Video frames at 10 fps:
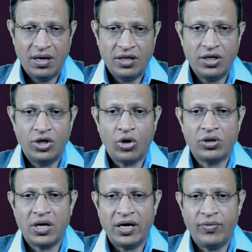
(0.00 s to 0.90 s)
The
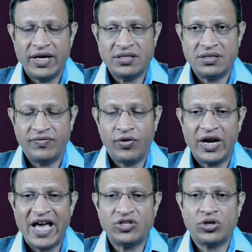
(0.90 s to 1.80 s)
doctor advised for
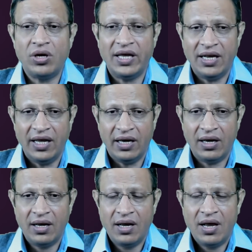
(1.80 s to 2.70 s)
natural healing
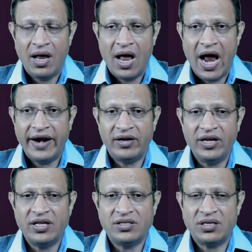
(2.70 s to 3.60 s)
and
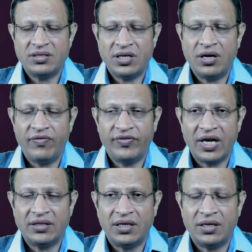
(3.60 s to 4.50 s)
reinsertion of
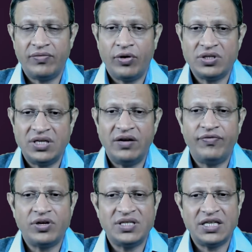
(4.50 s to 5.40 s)
catheter was done
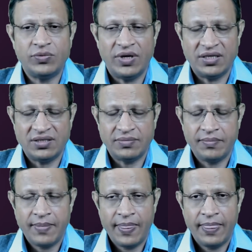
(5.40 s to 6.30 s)
for 6 weeks.
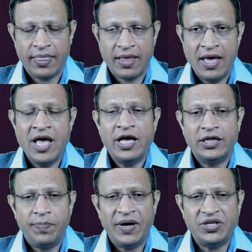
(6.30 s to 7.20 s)
The
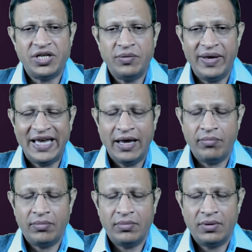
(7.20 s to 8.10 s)
patient
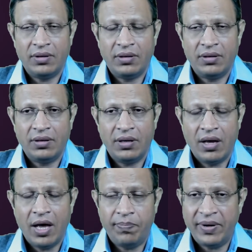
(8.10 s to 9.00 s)
became
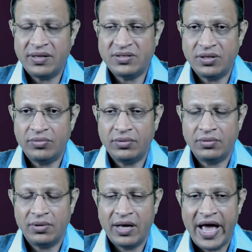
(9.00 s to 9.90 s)
apprehensive,
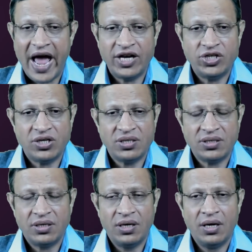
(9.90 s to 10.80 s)
anxious,
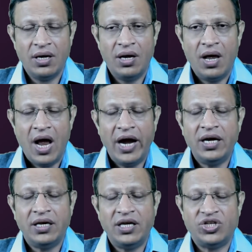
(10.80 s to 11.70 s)
and he
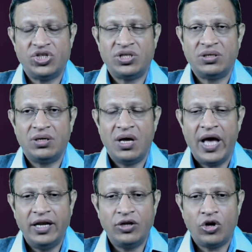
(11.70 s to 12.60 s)
reached
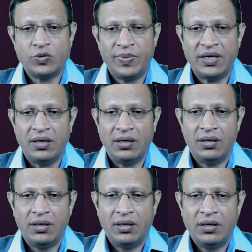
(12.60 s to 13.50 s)
another hospital
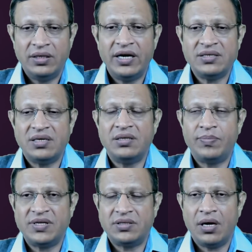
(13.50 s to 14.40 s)
that is
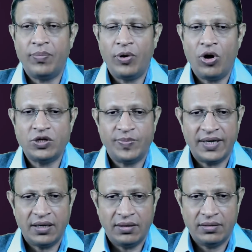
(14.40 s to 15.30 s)
Indraprastha Apollo Hospital